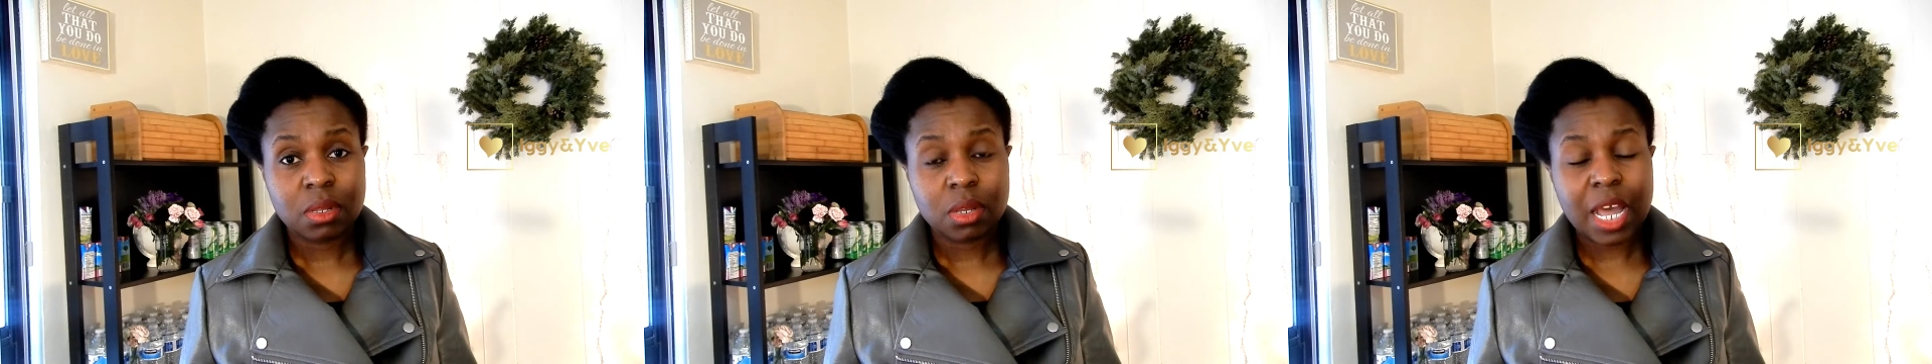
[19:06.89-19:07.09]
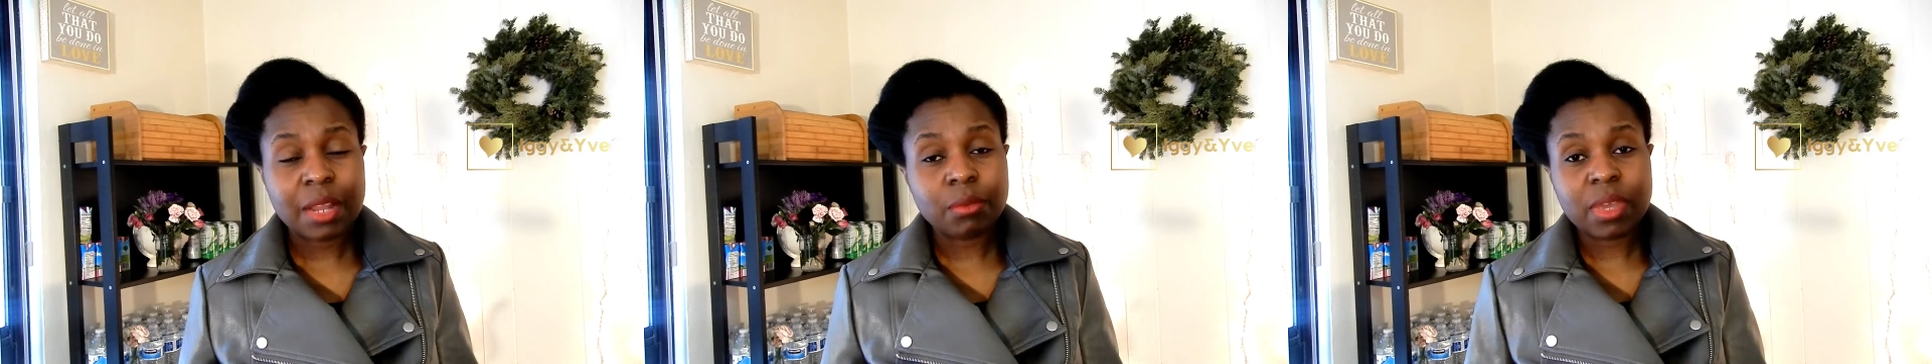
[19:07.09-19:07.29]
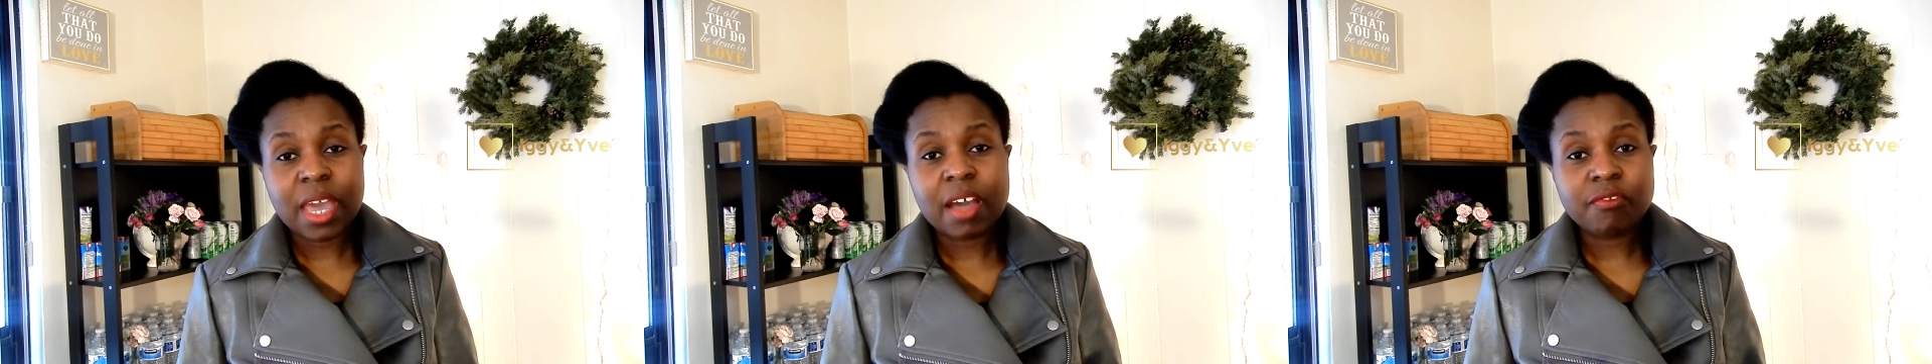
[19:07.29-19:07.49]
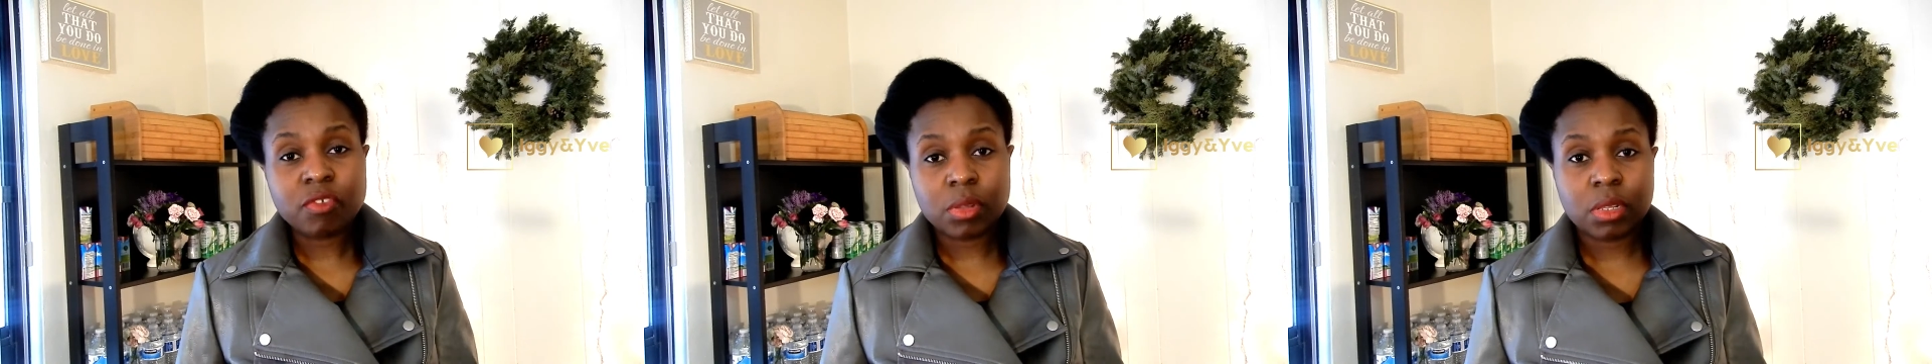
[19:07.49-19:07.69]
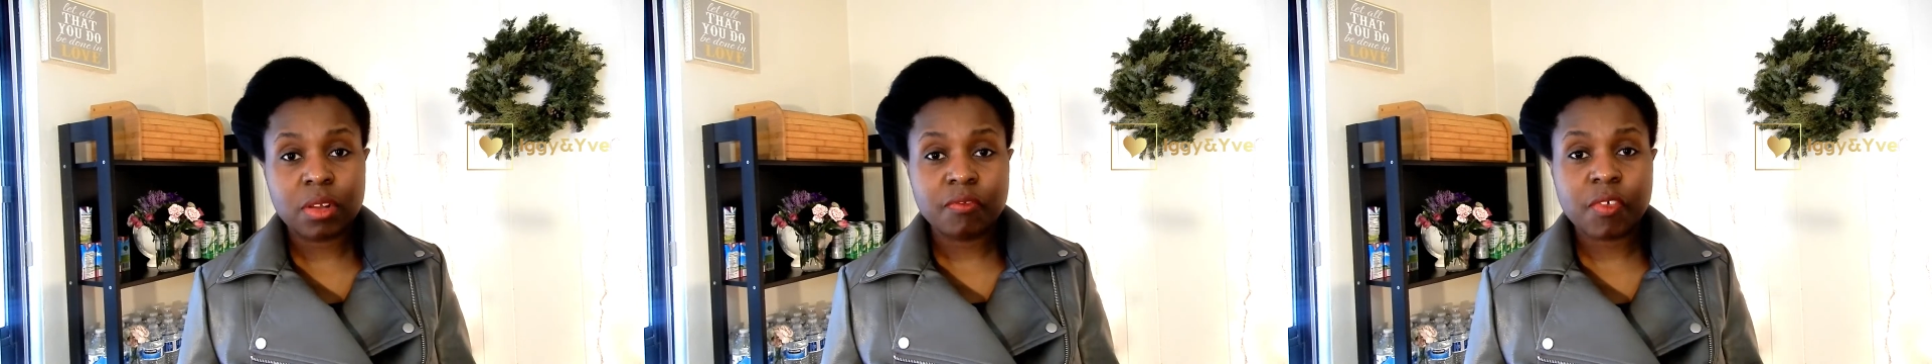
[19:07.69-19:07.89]
And we have to
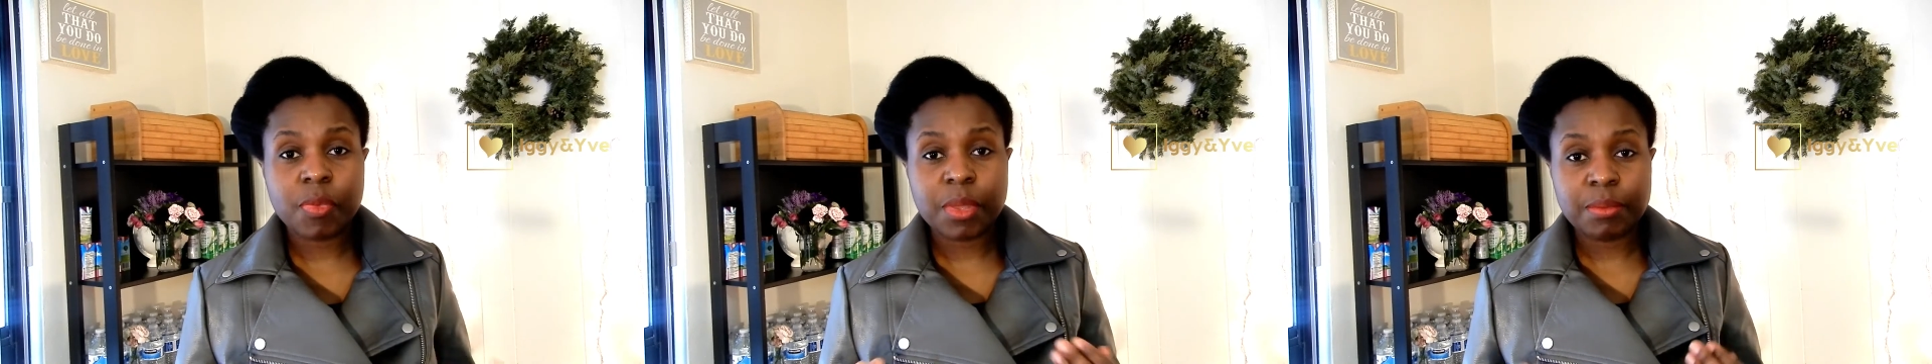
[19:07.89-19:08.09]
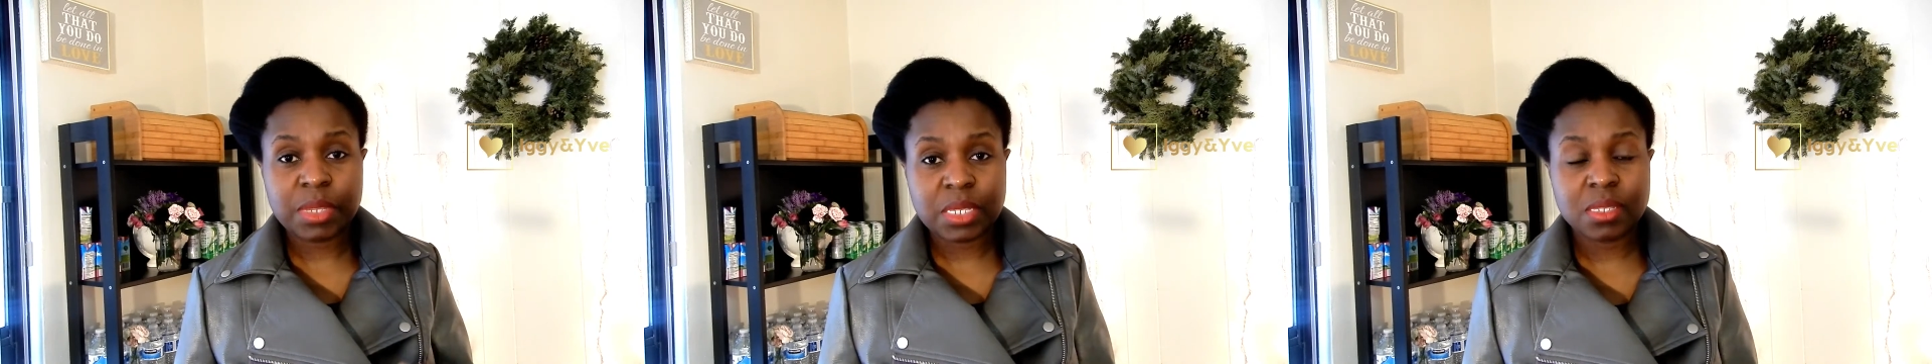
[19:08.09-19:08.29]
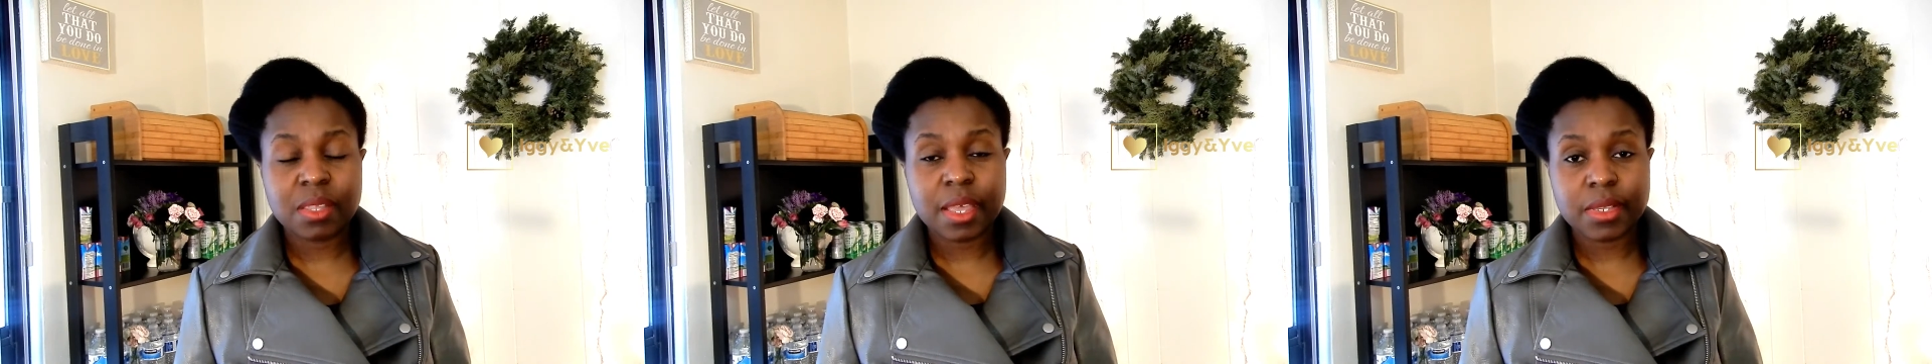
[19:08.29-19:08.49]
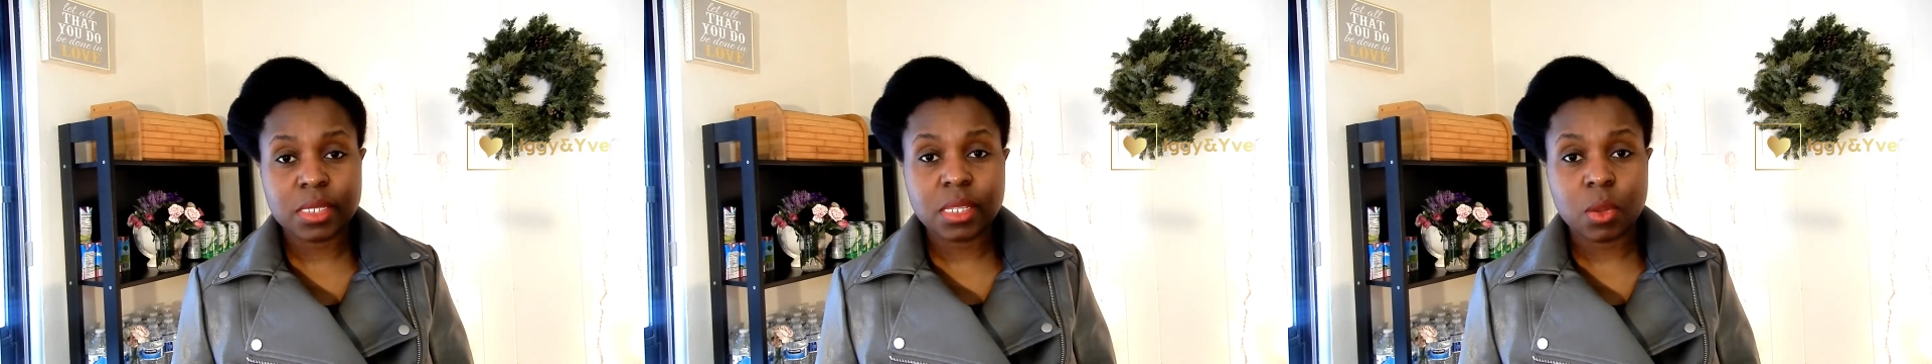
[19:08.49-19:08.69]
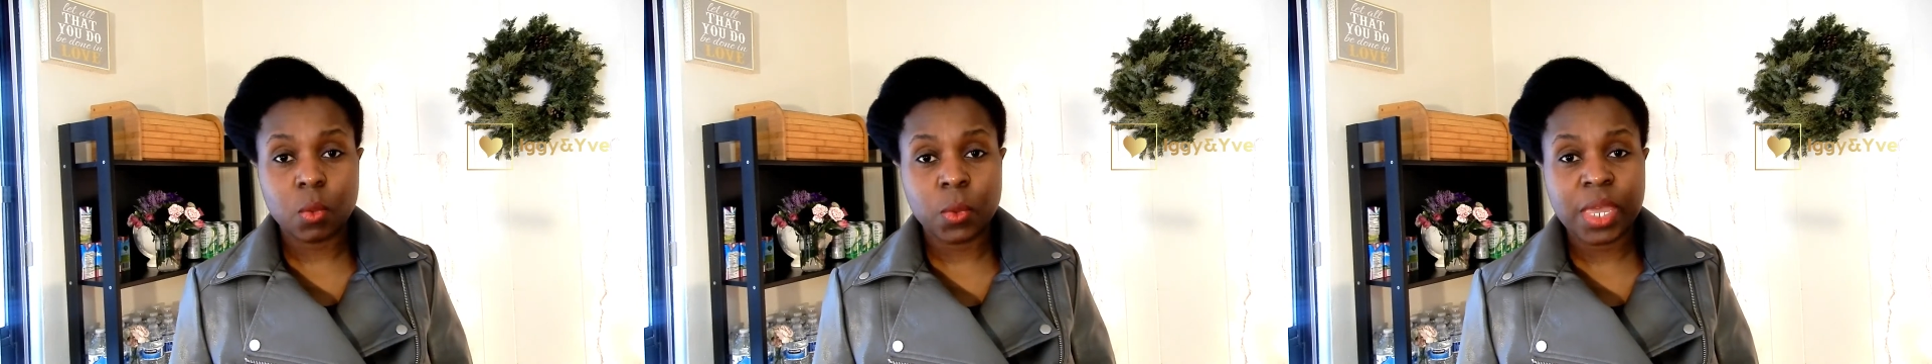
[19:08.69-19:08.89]
learn from the mistakes
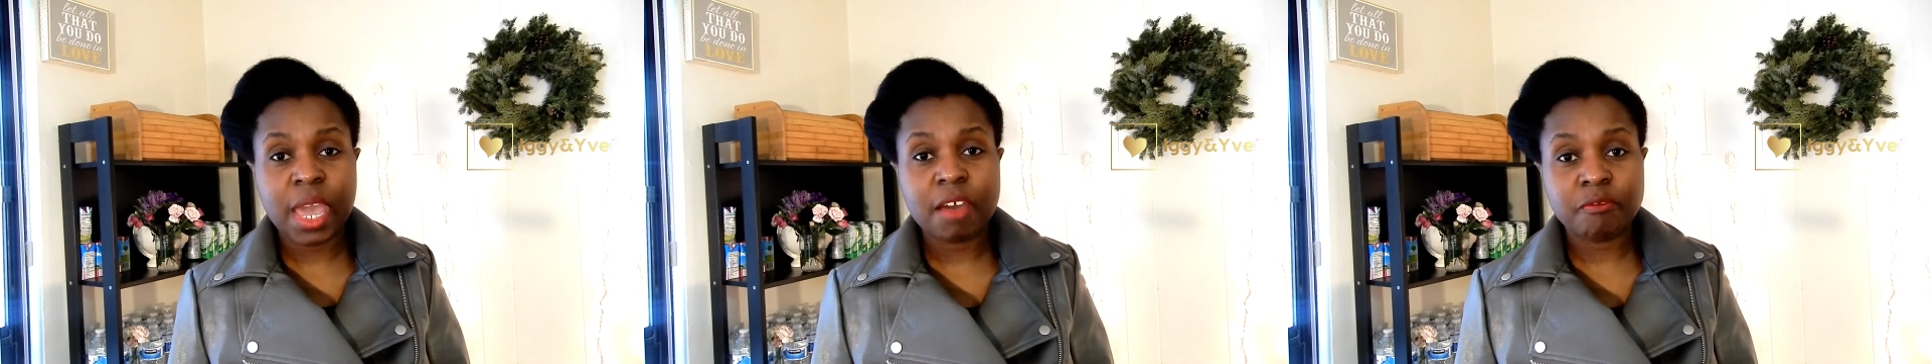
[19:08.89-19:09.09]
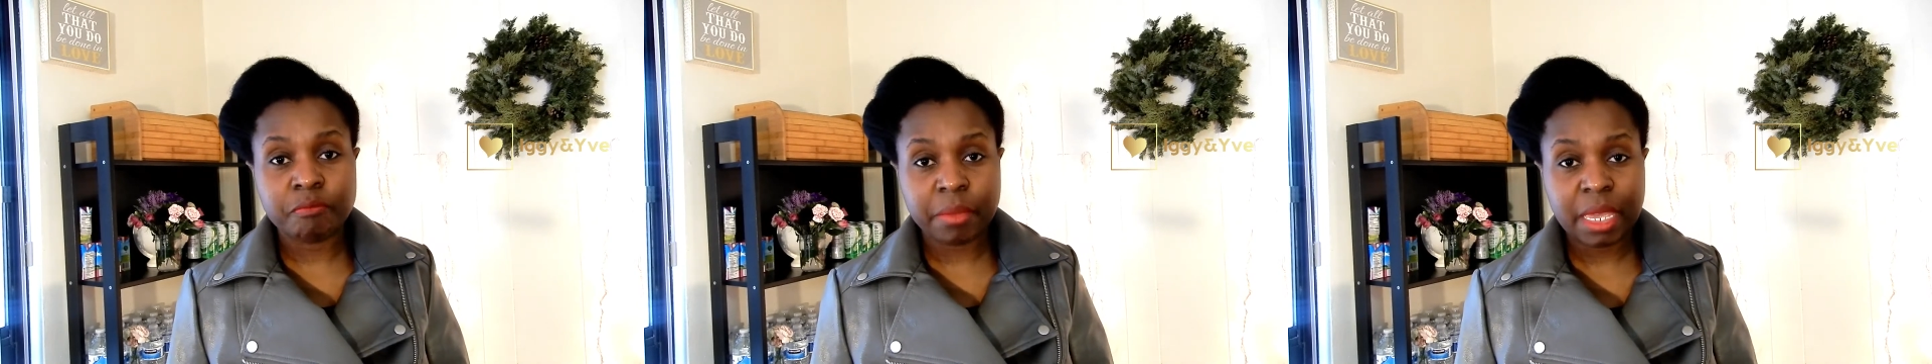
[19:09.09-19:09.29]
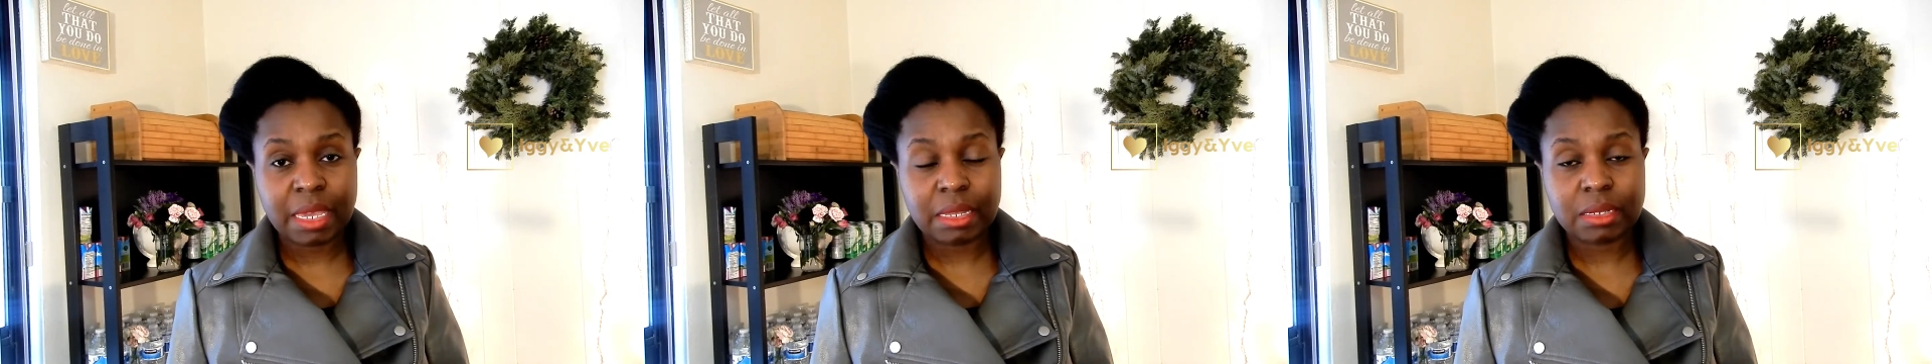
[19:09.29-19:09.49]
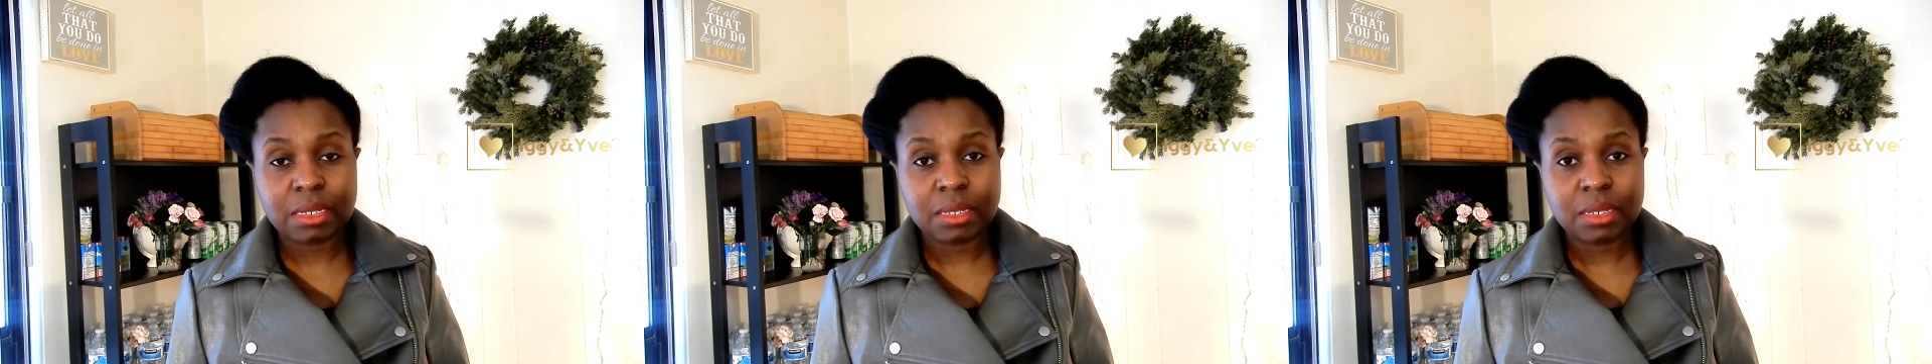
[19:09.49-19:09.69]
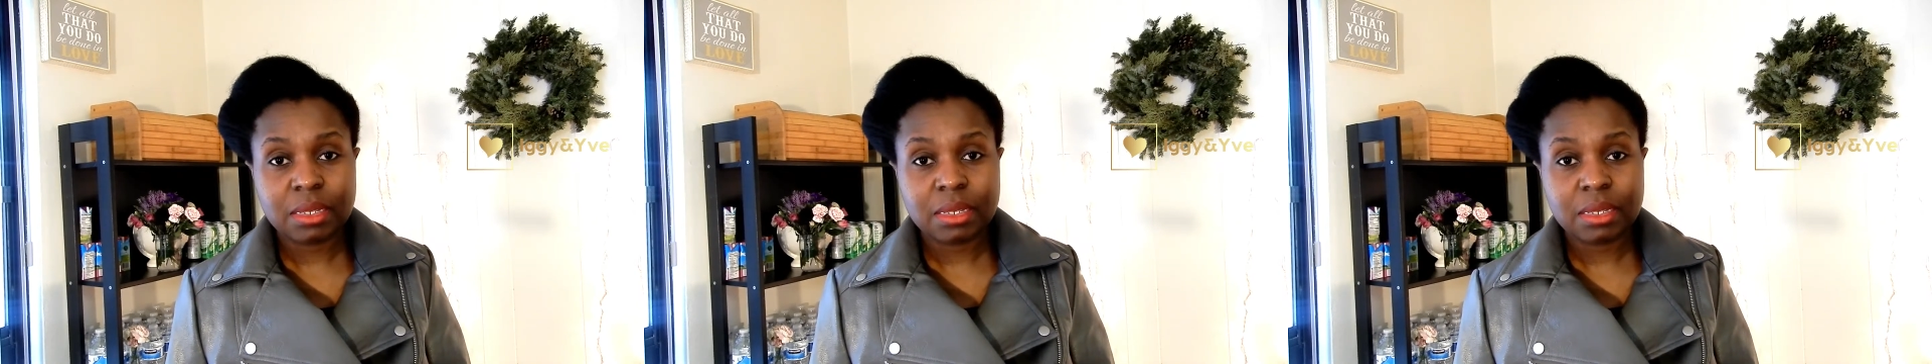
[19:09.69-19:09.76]
that we have made.